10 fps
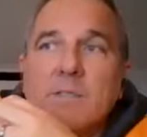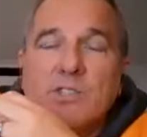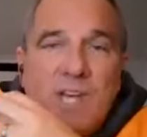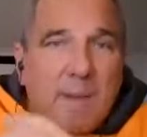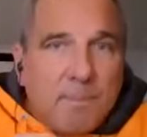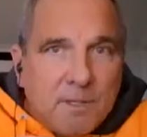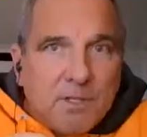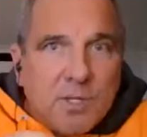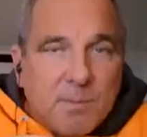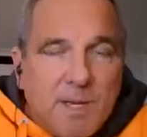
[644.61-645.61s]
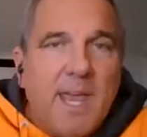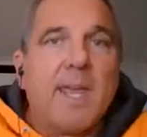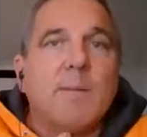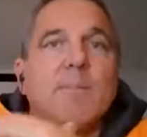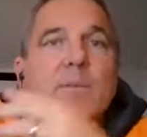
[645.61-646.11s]
championship
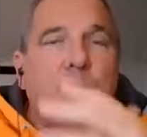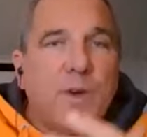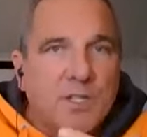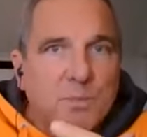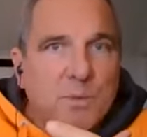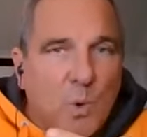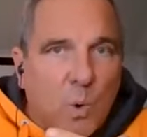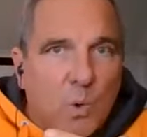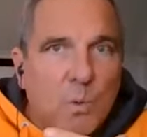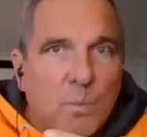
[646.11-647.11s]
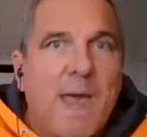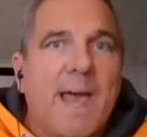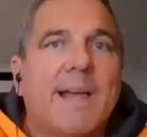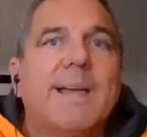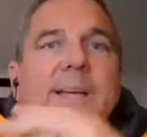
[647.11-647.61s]
game, the freshman
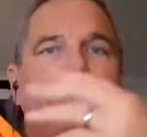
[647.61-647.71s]
quarterback